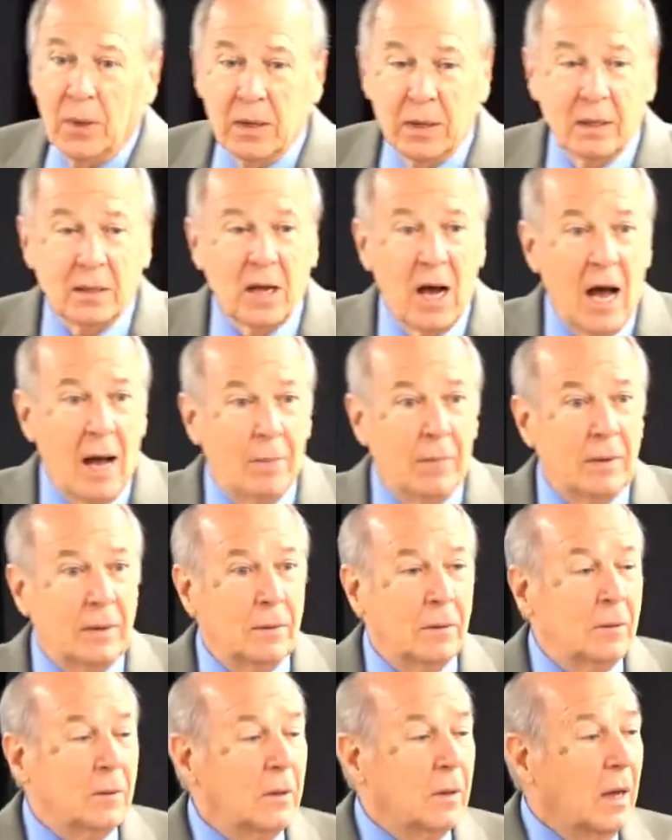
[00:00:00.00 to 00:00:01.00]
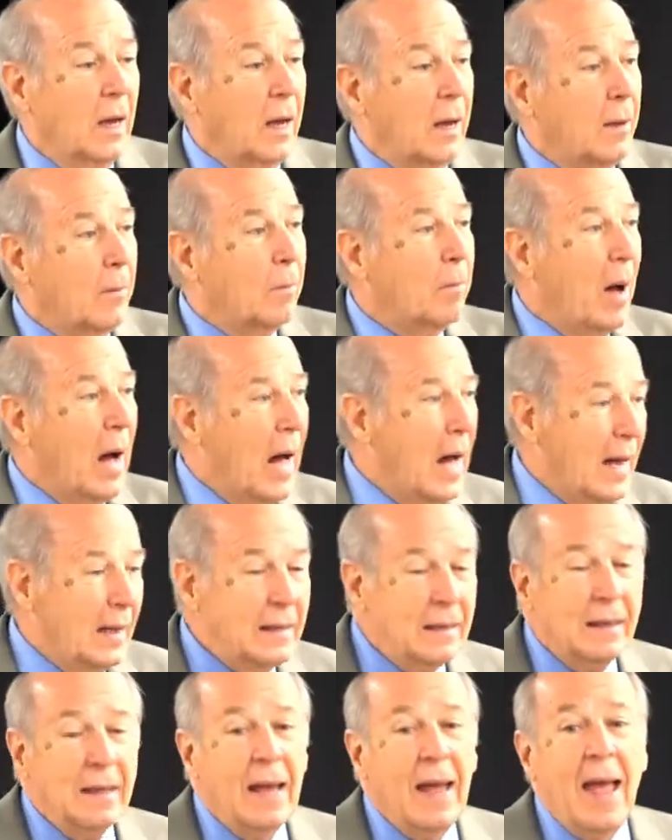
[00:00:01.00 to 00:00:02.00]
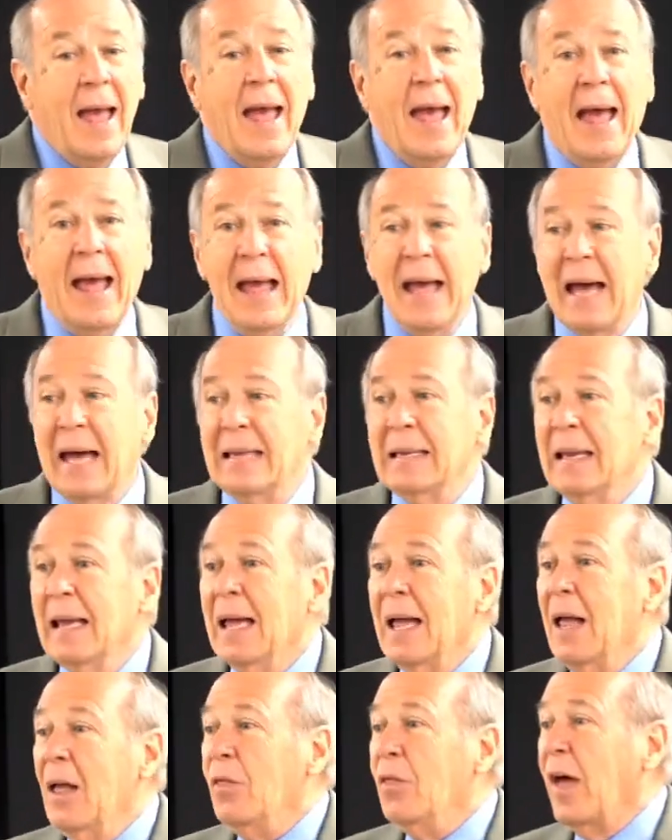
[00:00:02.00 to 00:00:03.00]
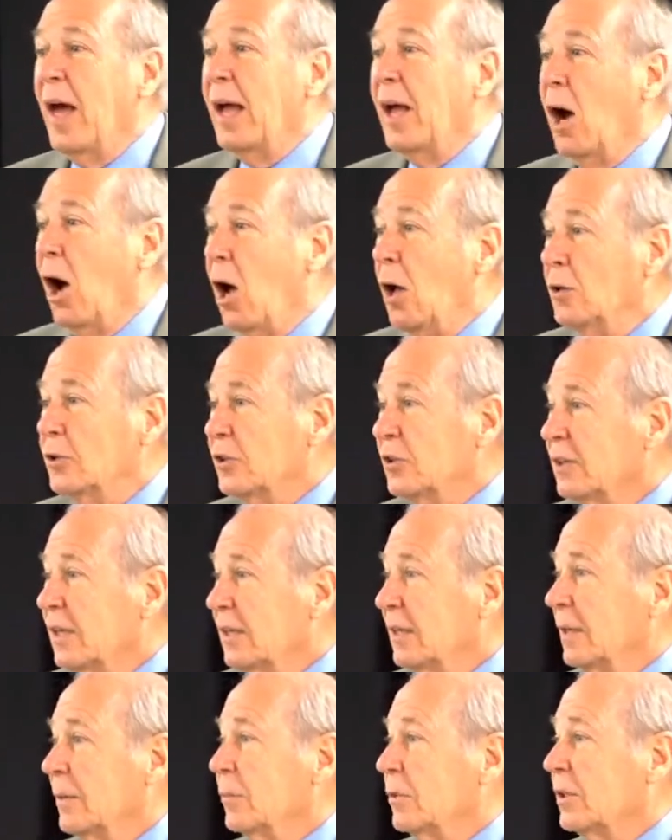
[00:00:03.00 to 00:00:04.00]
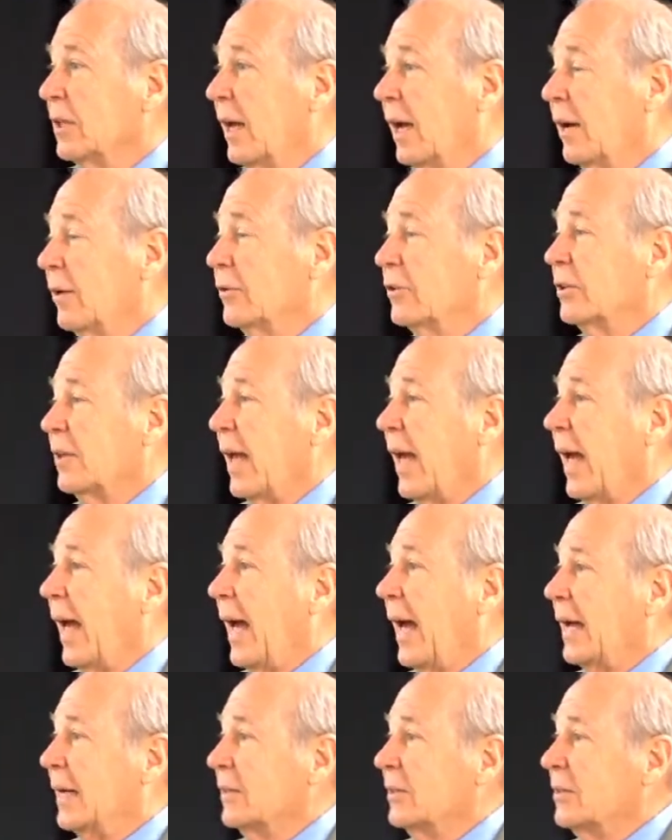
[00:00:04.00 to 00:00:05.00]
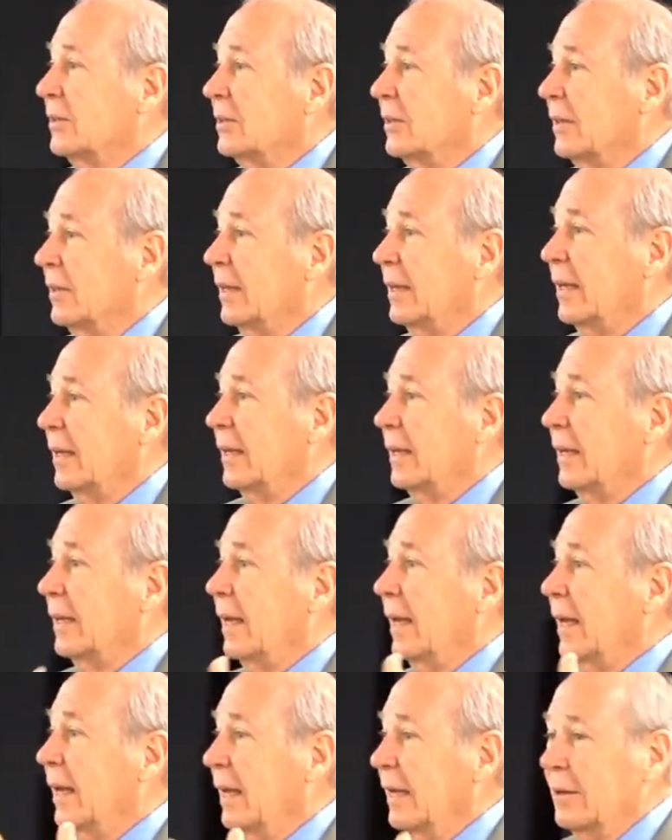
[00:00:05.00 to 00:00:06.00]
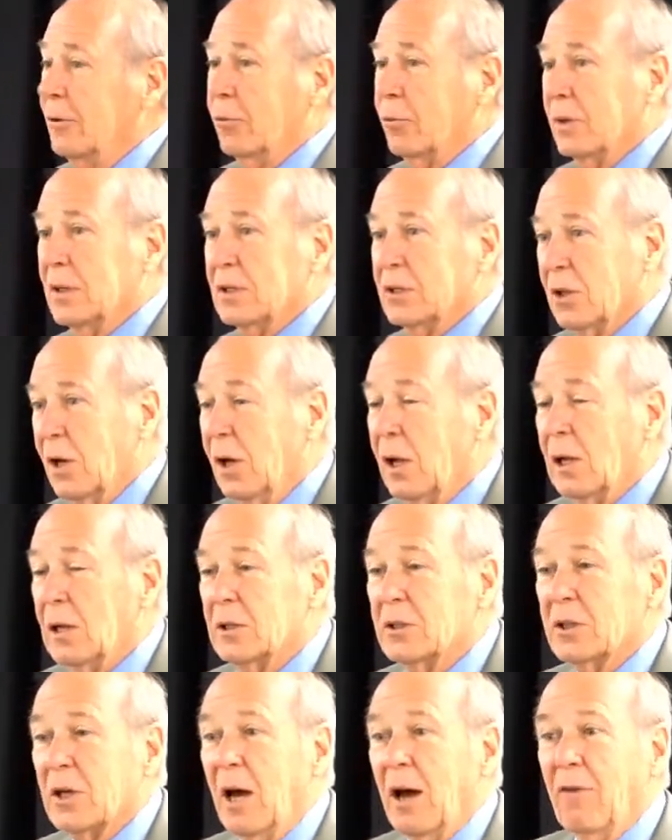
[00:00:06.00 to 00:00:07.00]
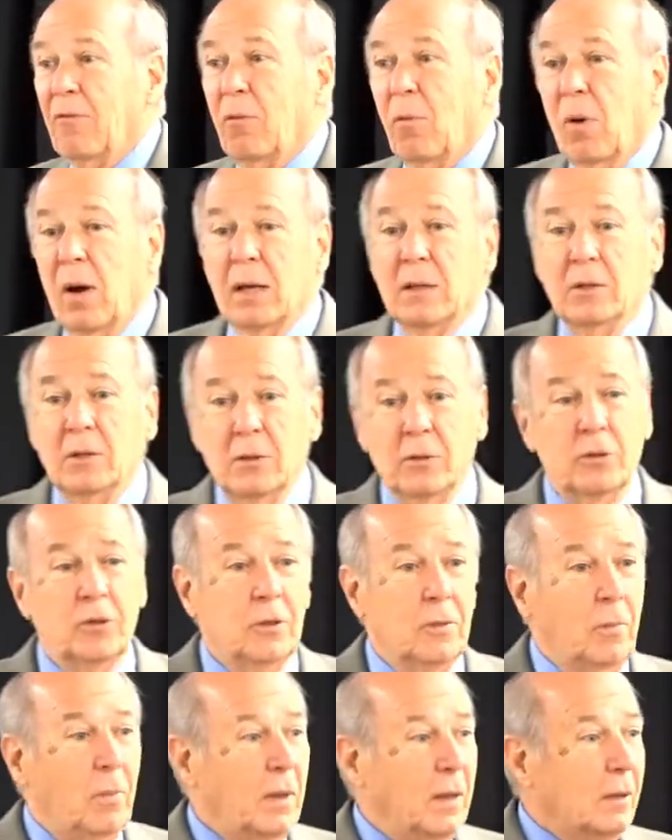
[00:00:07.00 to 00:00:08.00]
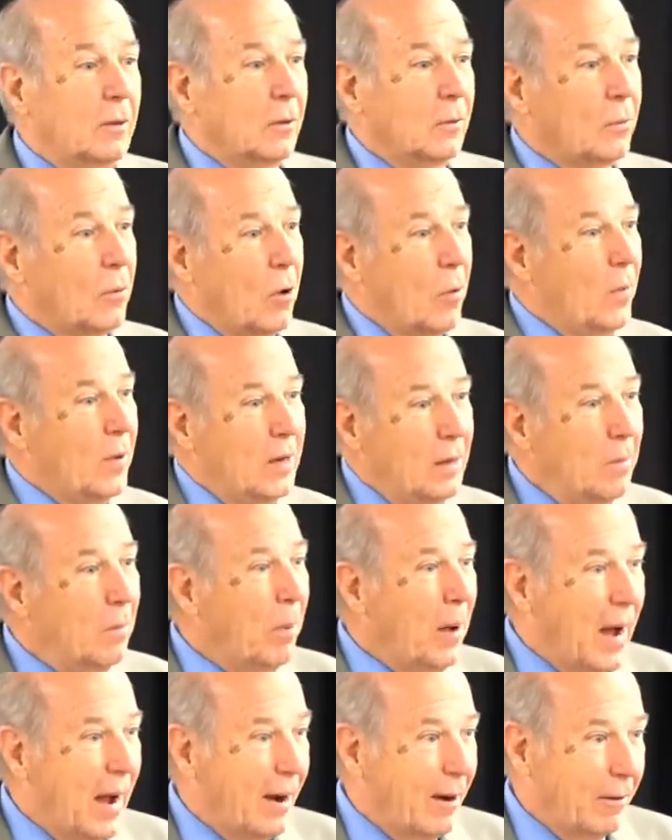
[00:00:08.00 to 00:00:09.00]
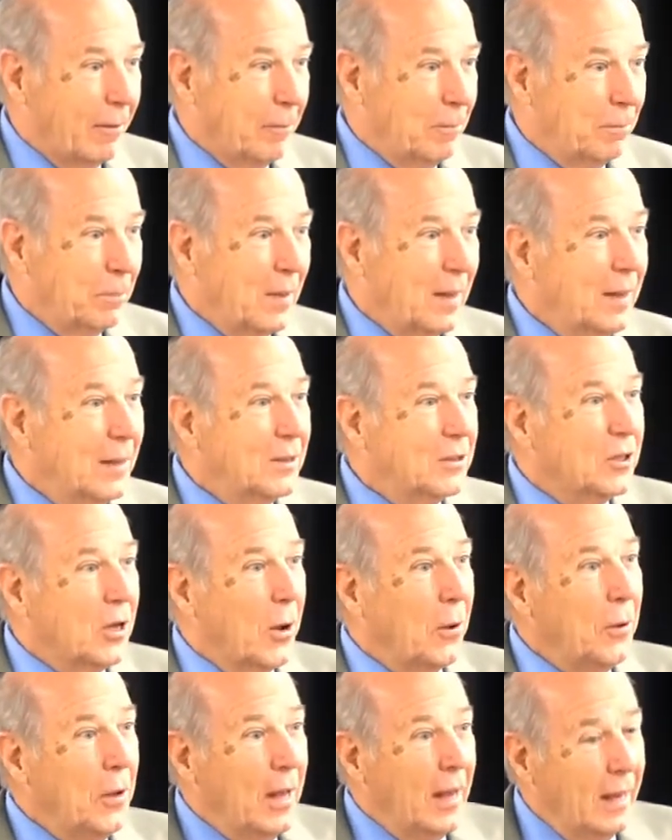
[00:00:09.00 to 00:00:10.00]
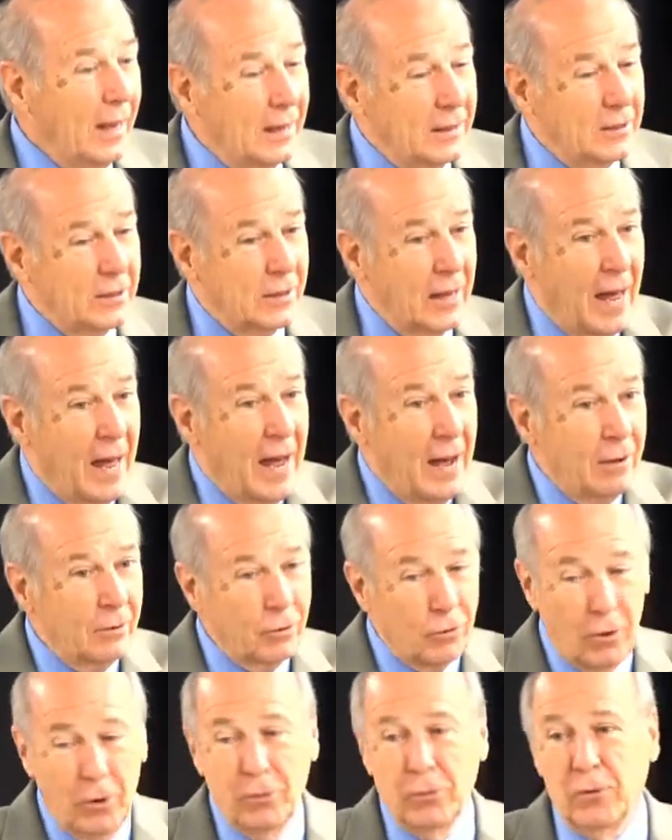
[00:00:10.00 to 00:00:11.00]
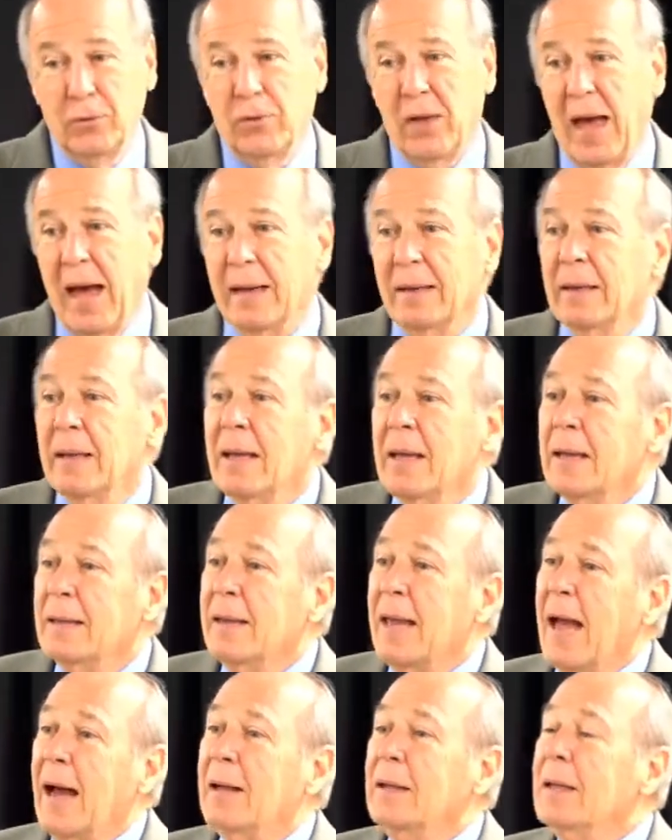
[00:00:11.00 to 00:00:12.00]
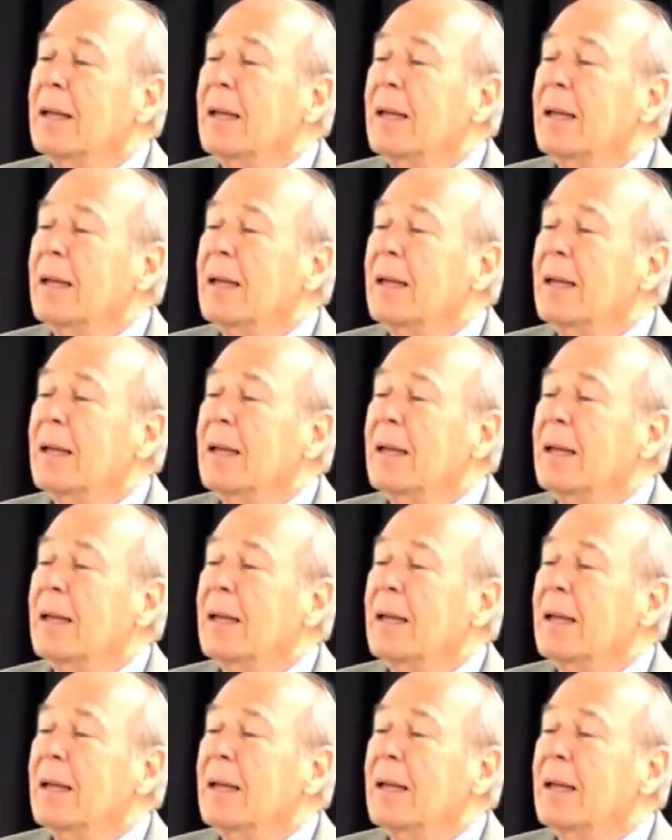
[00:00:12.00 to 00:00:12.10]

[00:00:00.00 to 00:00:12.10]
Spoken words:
common bond. And they all see themselves as the end result of what used to be the Roman Empire. So it's an outgrowth of that. Now,